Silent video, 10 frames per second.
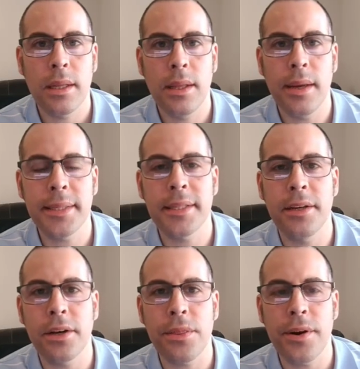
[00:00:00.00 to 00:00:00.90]
Let's
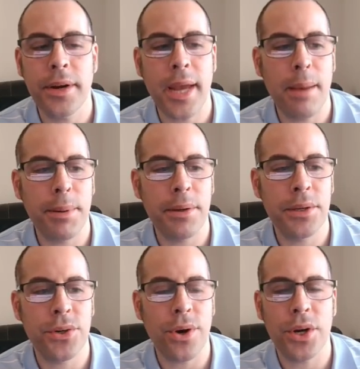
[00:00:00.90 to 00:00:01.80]
look at their capital
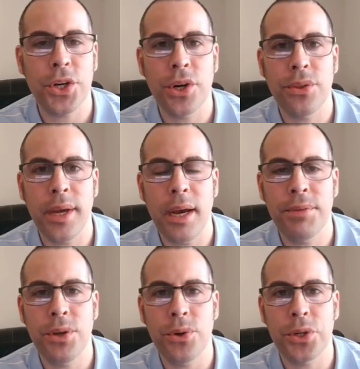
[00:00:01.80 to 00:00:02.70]
structure. They
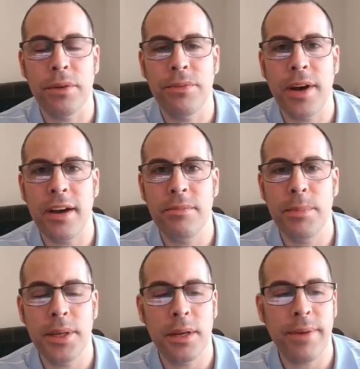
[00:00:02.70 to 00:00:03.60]
have 205
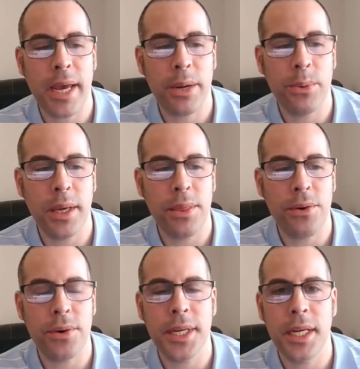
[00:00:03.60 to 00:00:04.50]
million of equity,
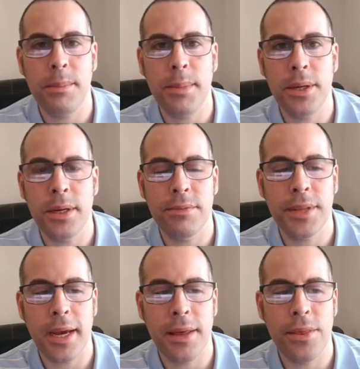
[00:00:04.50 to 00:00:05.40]
13 million of
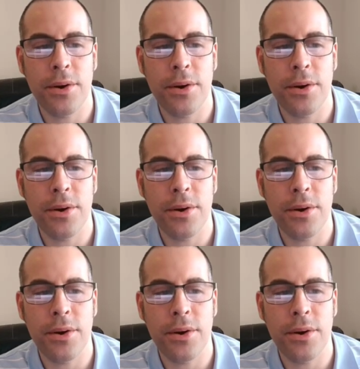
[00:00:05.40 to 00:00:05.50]
debt.